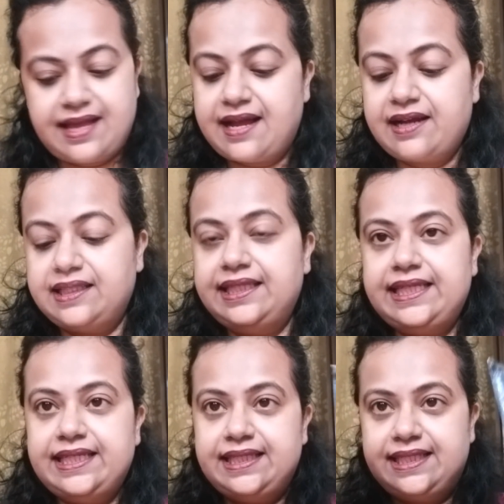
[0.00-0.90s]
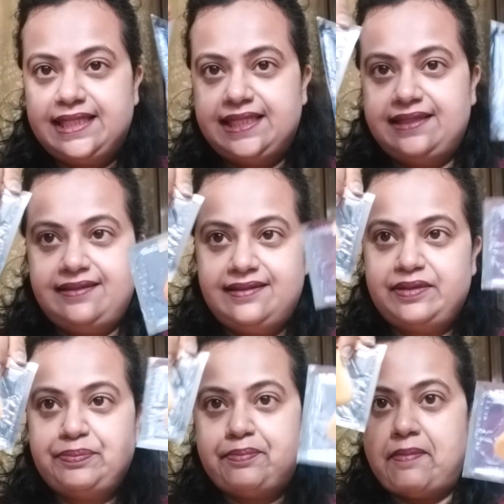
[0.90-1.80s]
are these
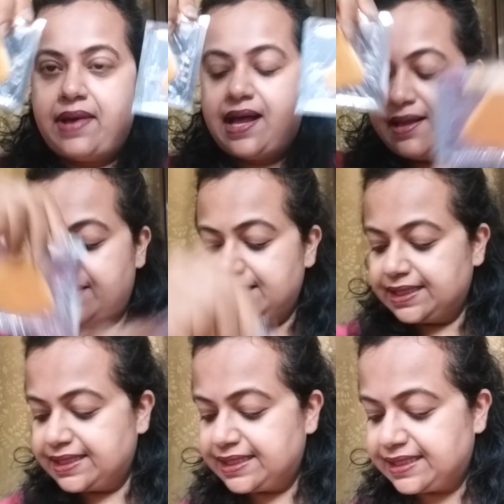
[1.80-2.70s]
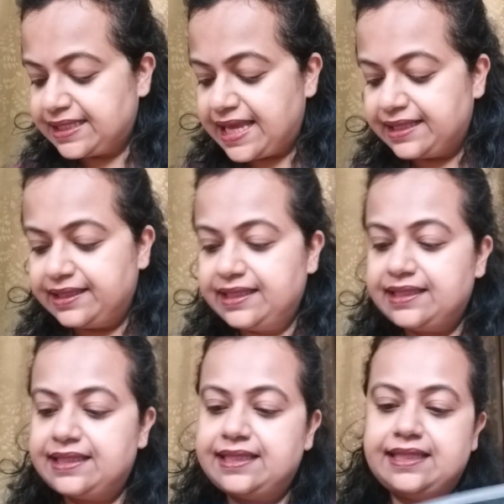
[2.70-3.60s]
masks, and
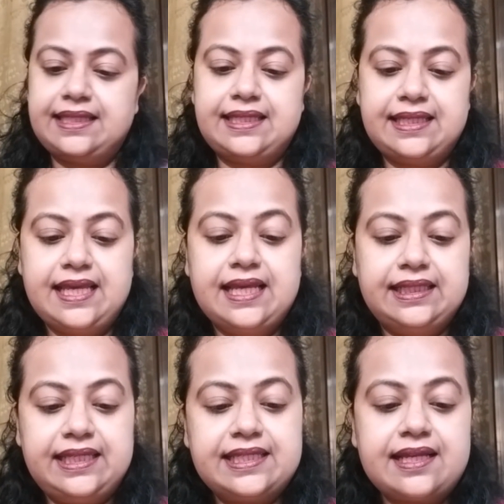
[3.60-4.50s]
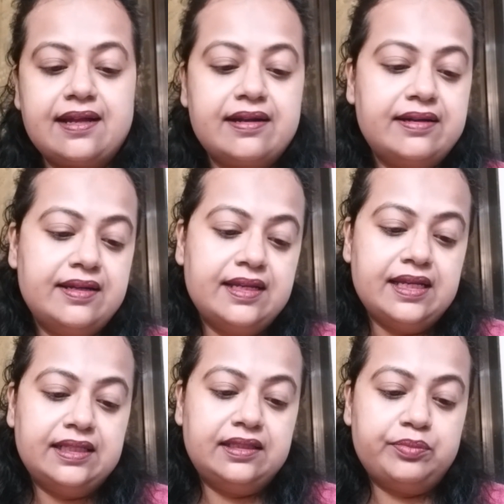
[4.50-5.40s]
these are
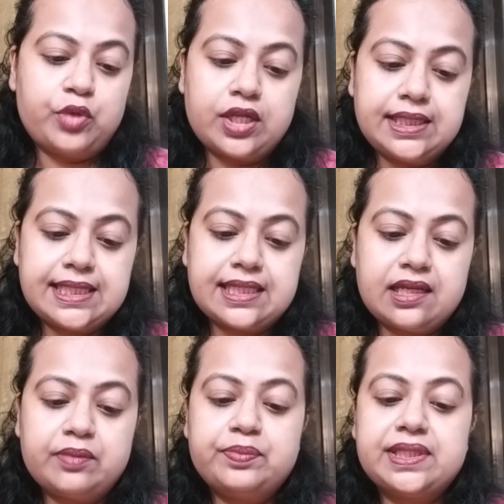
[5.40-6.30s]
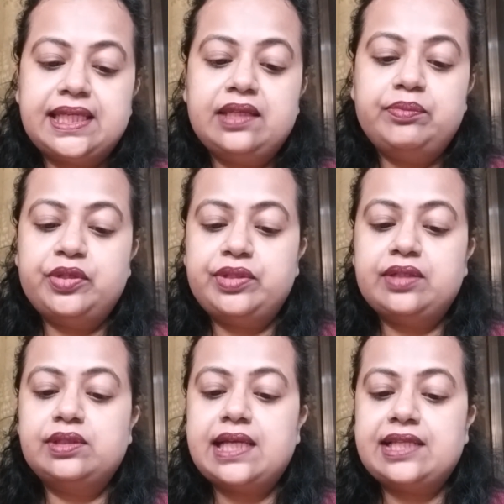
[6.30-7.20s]
the Mondsub Skin Beauty
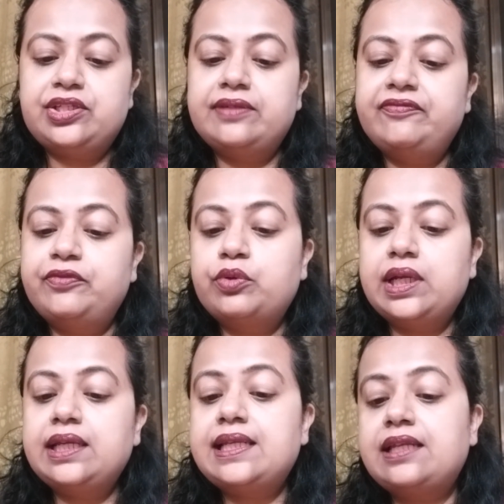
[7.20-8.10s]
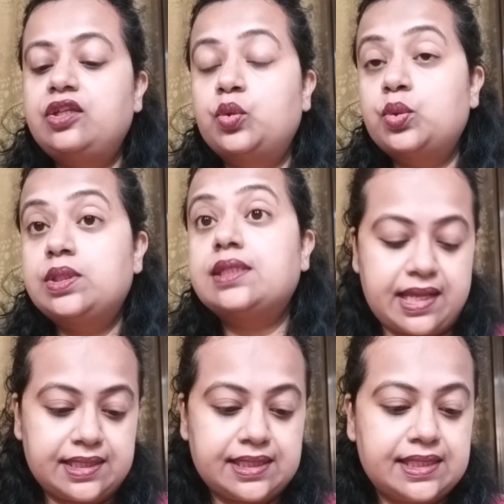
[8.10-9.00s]
Collagen Forehead and Nose
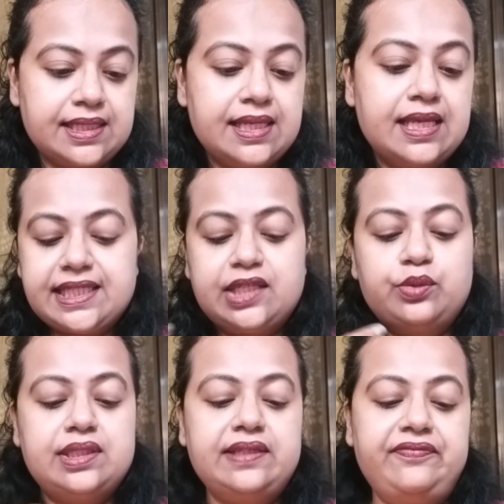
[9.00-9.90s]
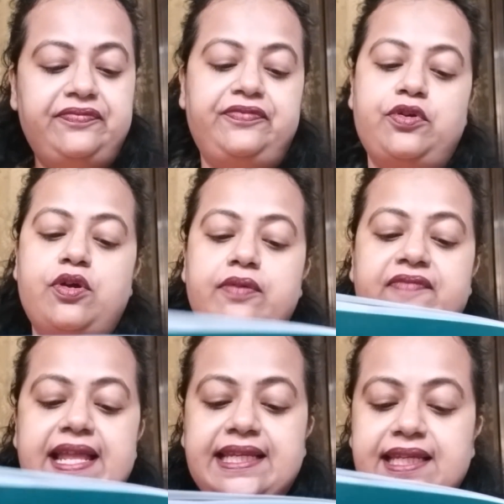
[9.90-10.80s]
Masks. Exclusive for
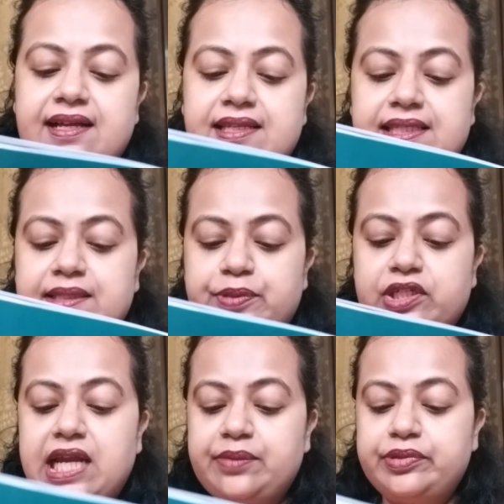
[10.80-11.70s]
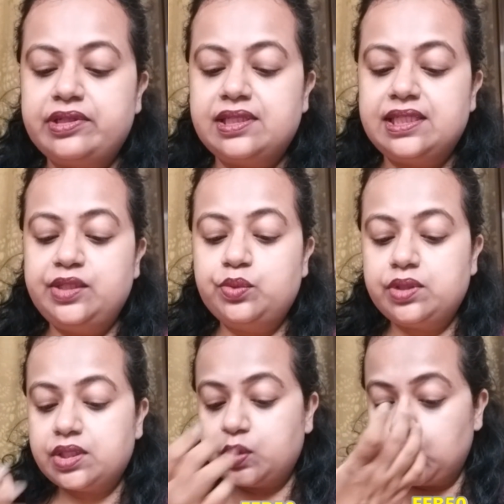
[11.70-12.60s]
Vanitycask subscribers,
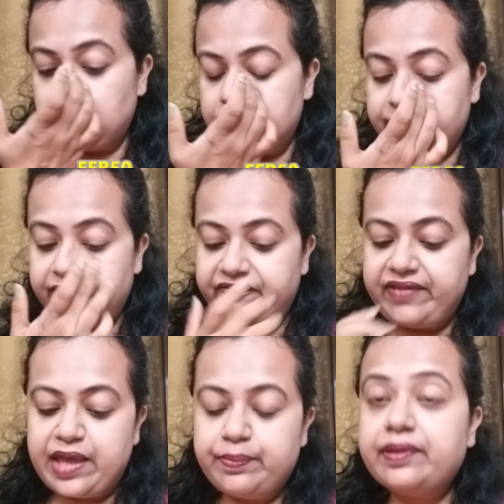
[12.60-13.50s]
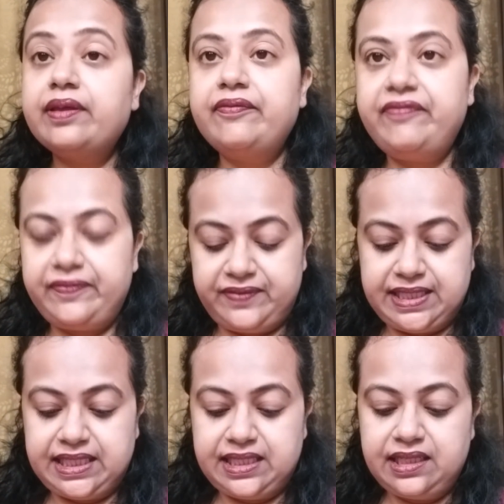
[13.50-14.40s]
use code
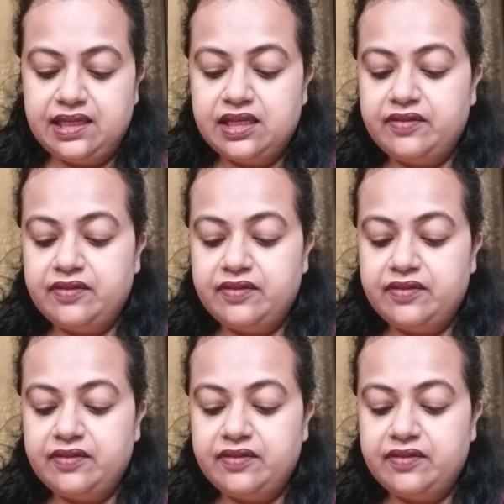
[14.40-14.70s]
FEB50